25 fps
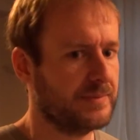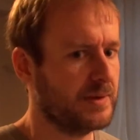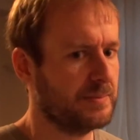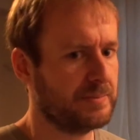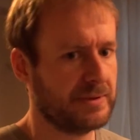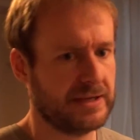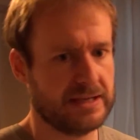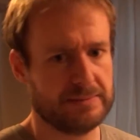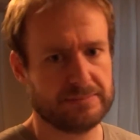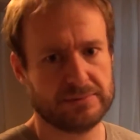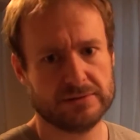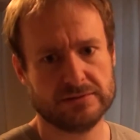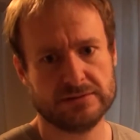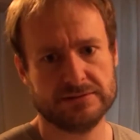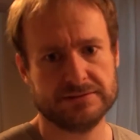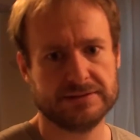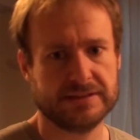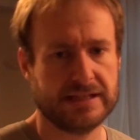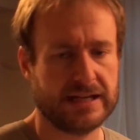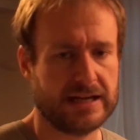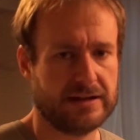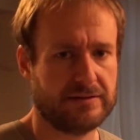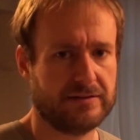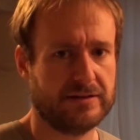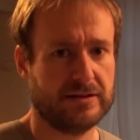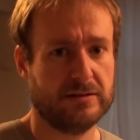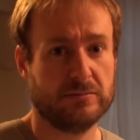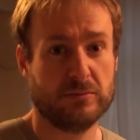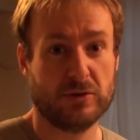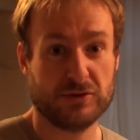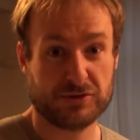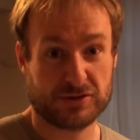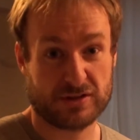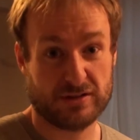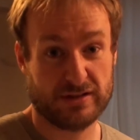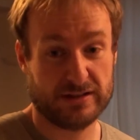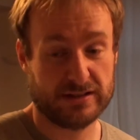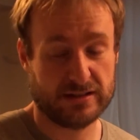people and the area and
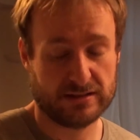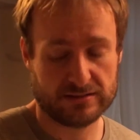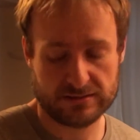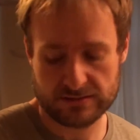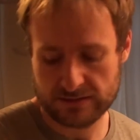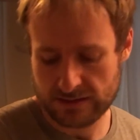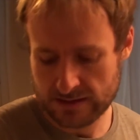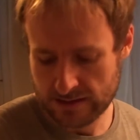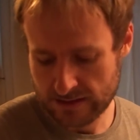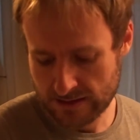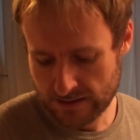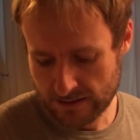what's going on.